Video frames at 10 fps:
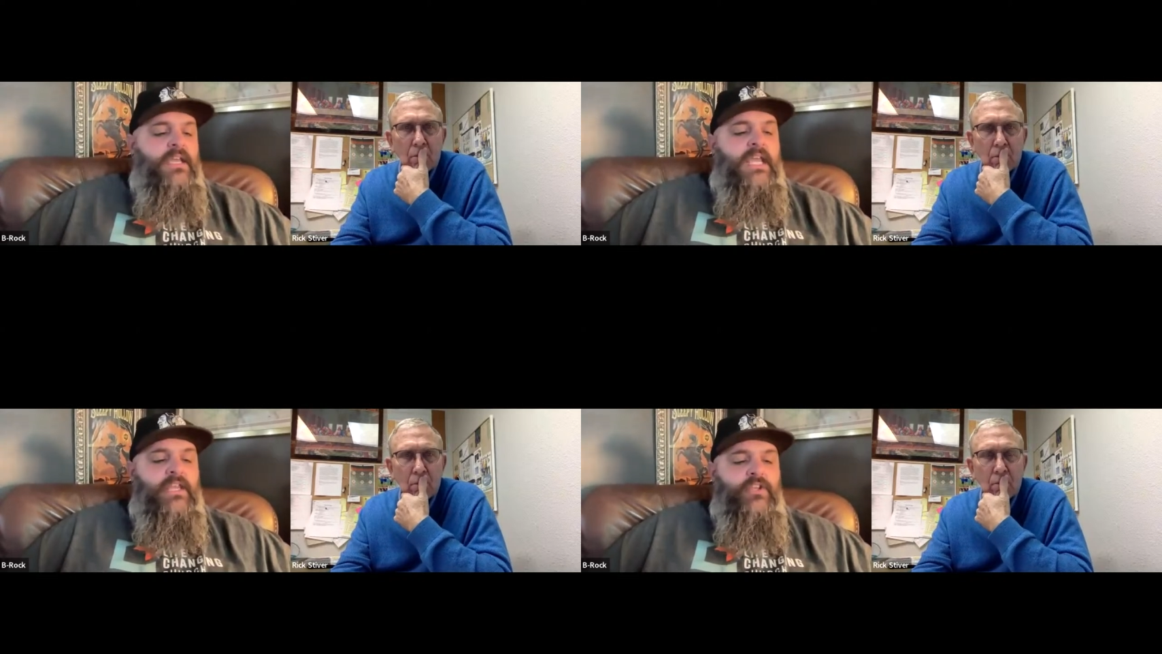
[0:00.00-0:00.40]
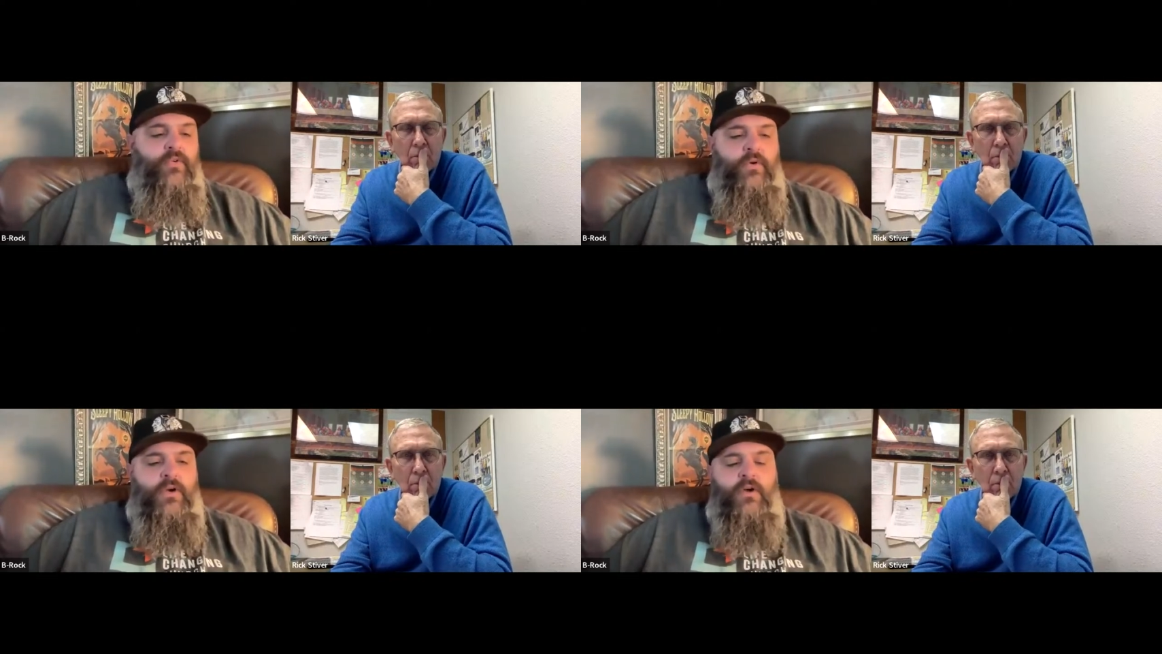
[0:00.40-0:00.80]
Speaker 1: in
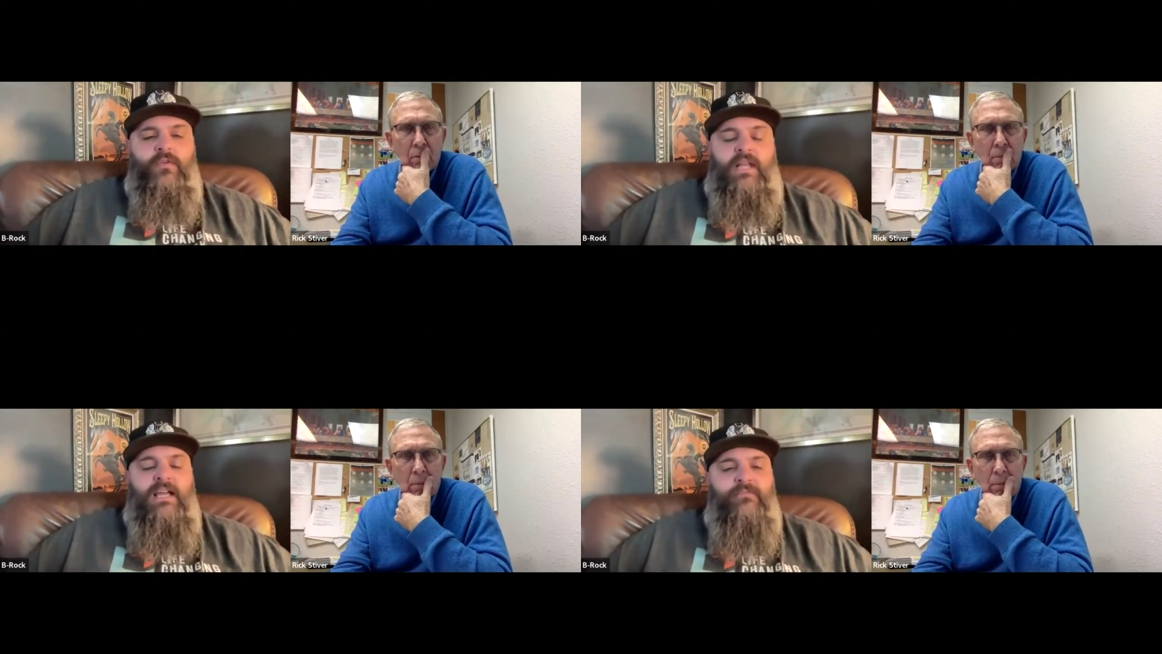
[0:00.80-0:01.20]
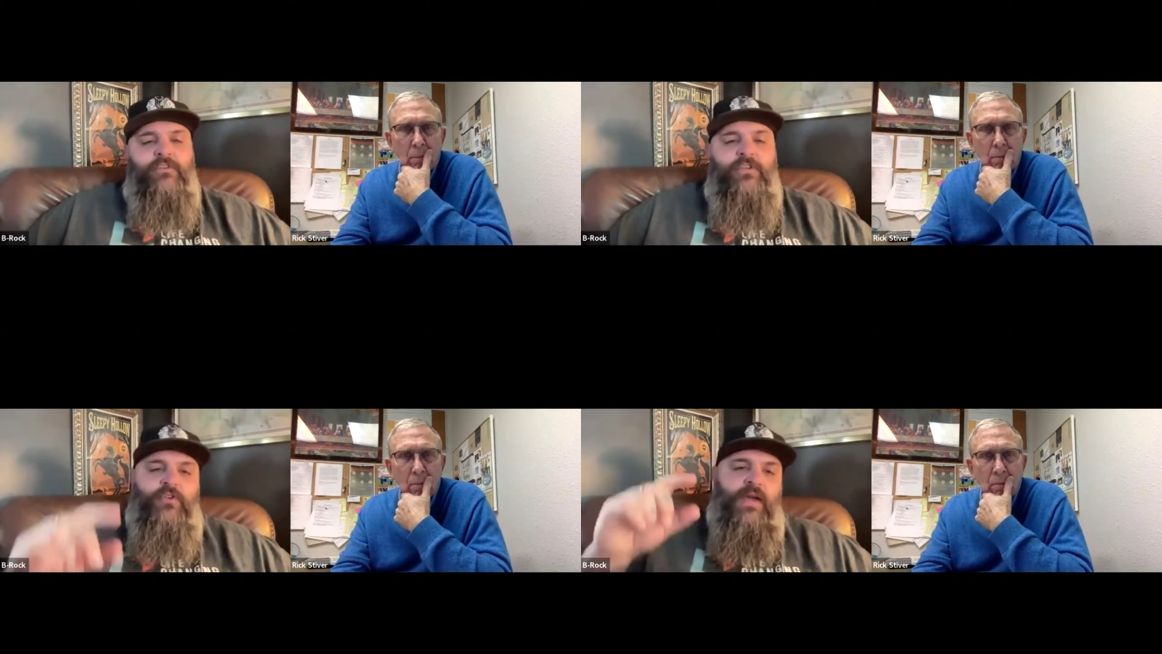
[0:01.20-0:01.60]
your own life,
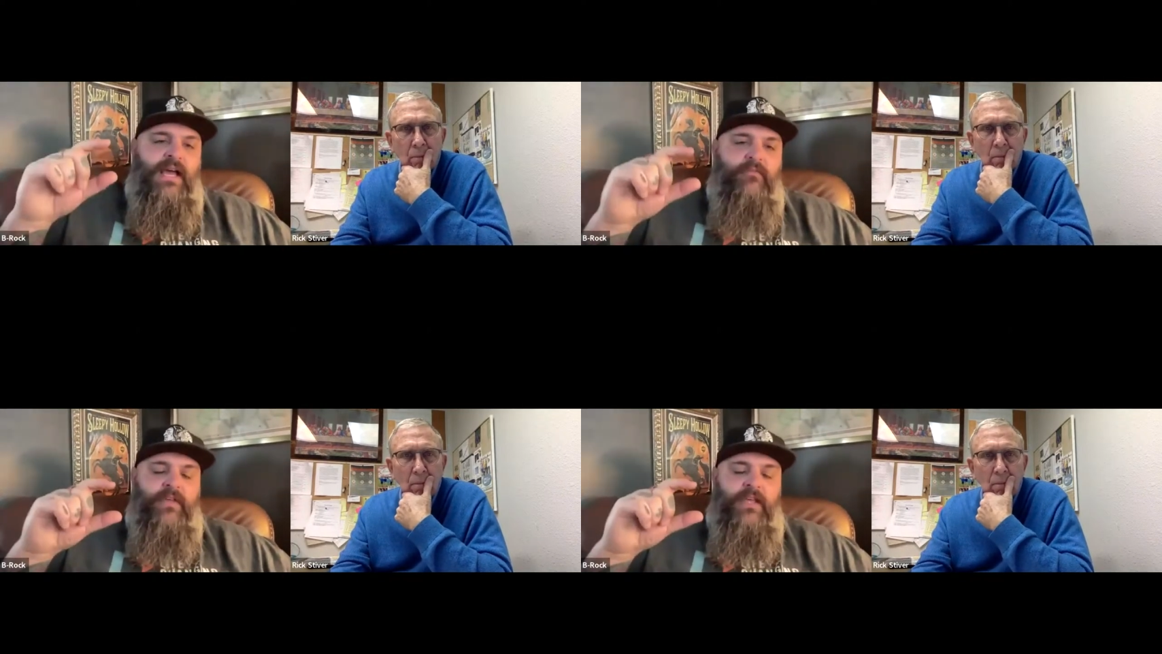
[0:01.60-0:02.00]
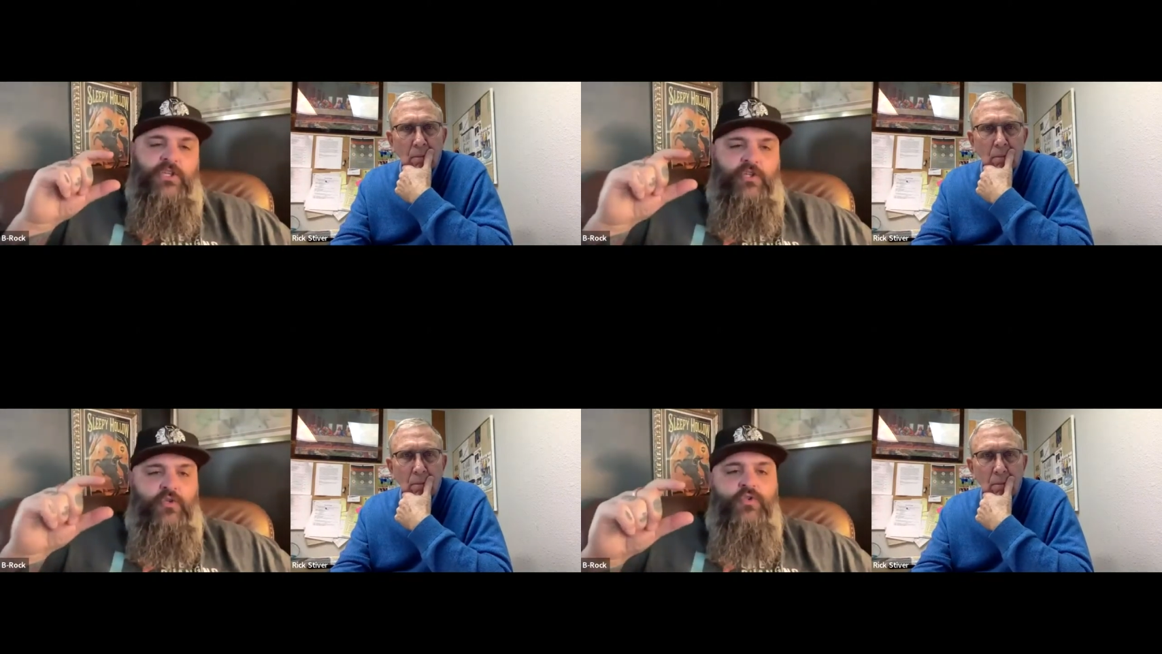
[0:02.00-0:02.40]
do you have a
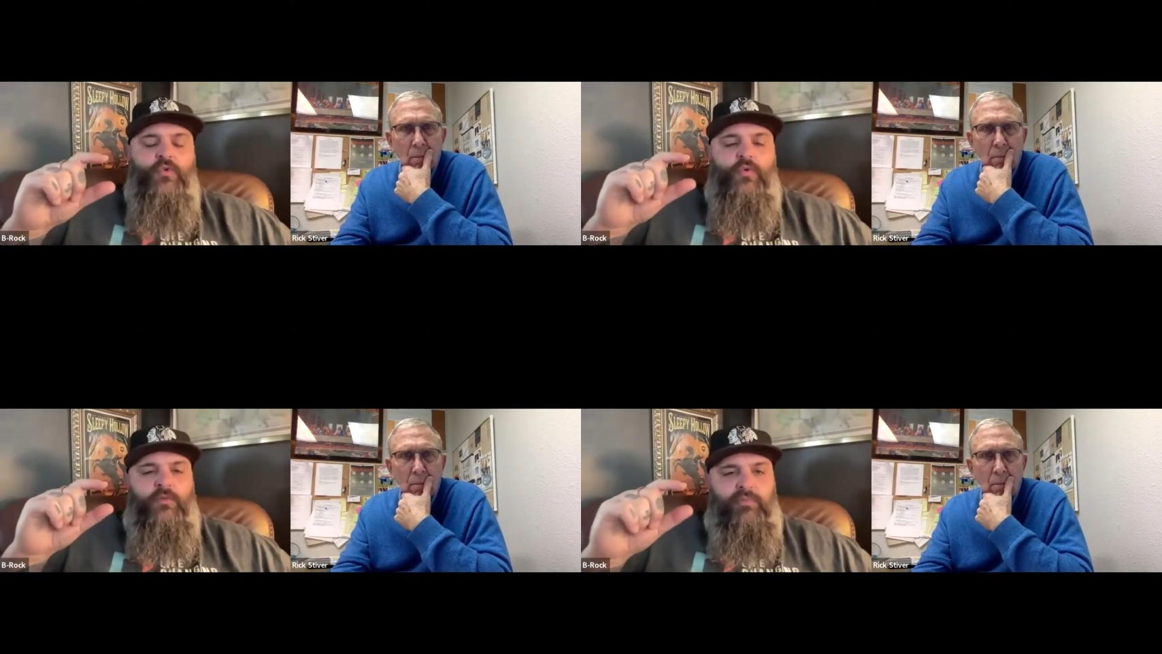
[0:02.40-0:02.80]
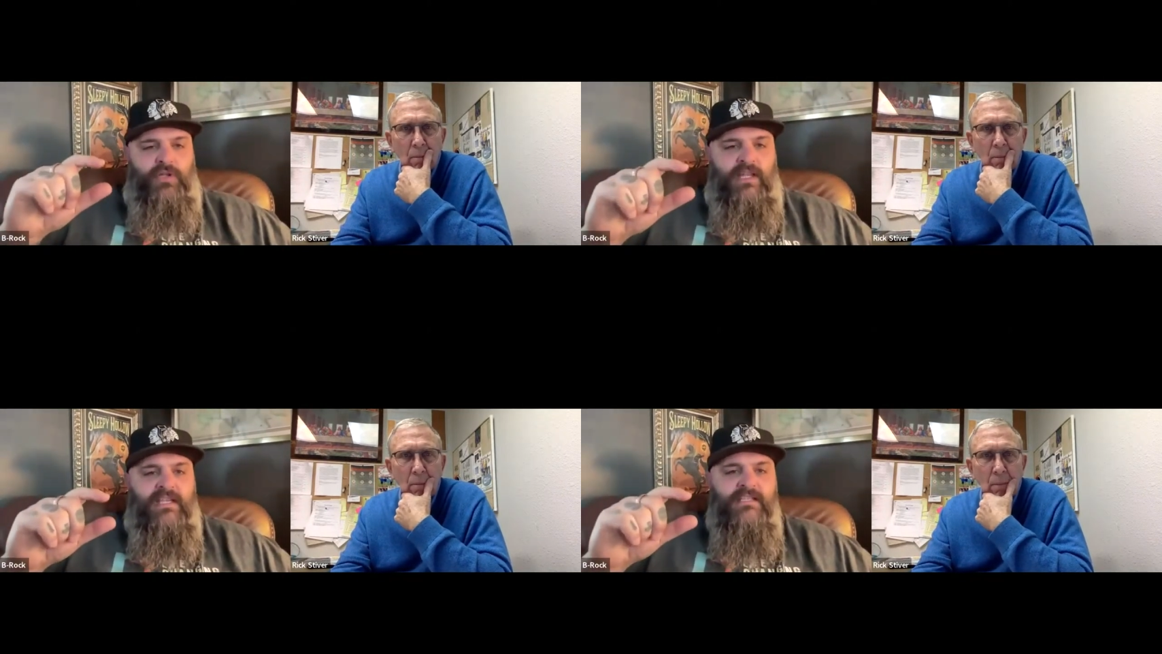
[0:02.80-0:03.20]
usual
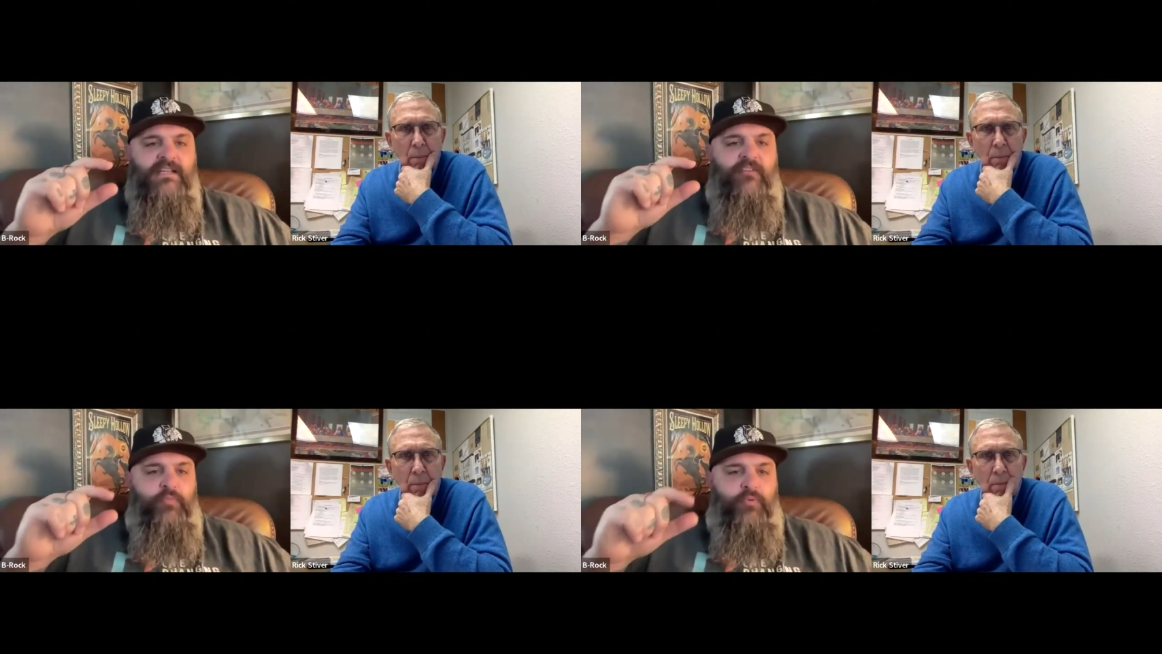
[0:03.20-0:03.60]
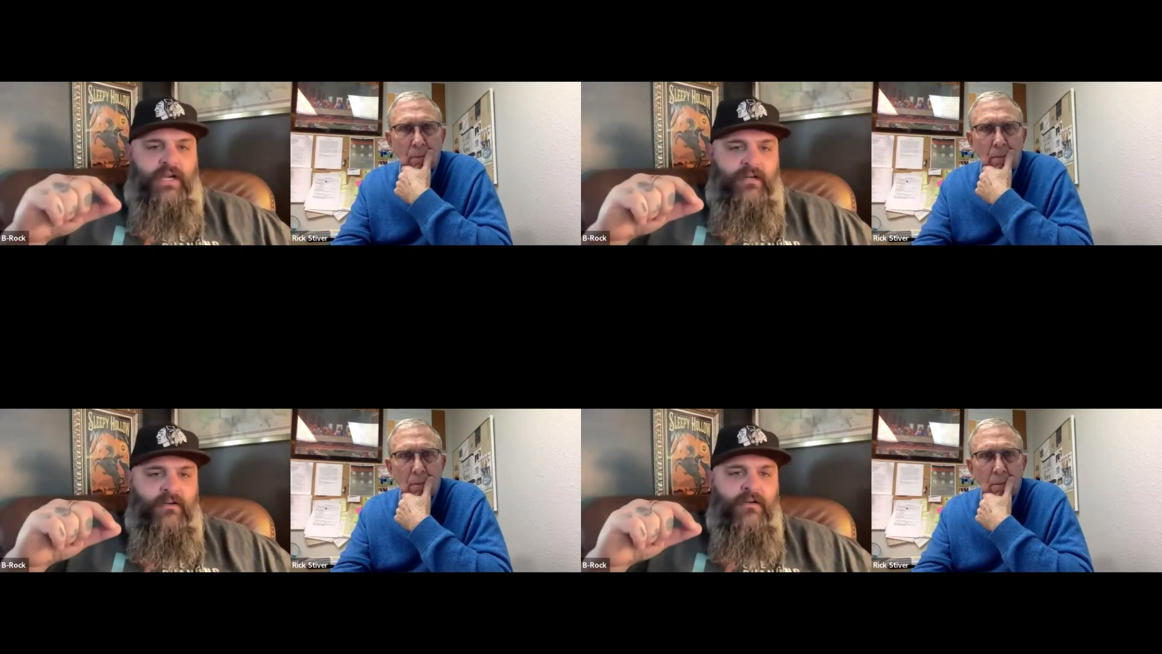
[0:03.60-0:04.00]
place of
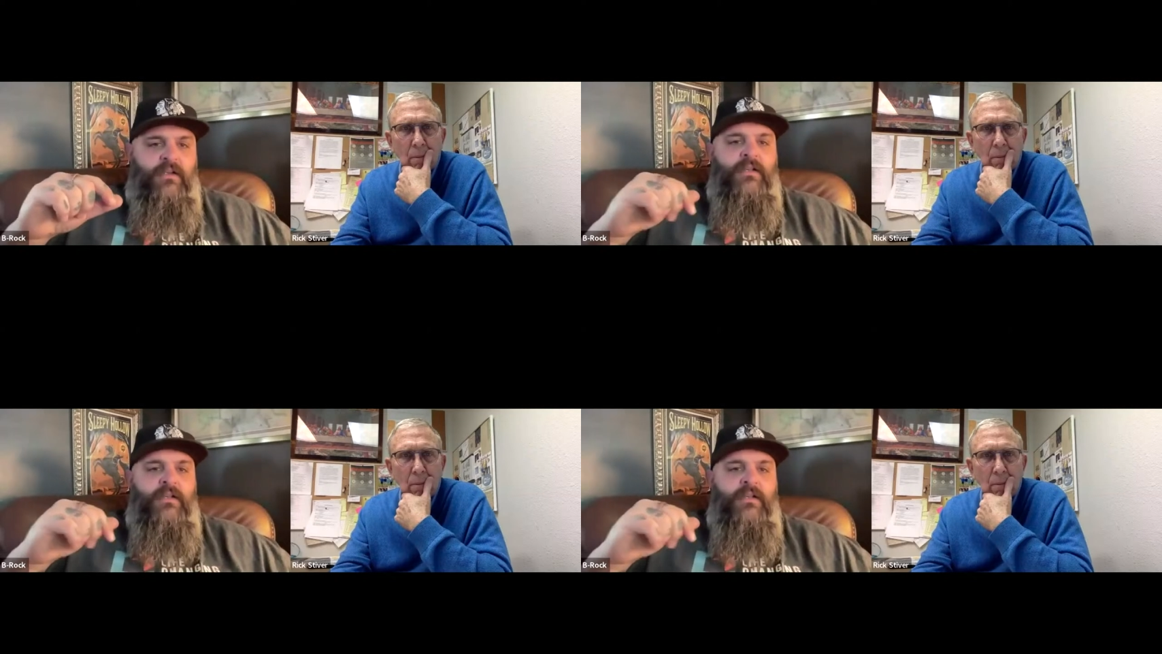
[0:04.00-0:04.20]
prayer?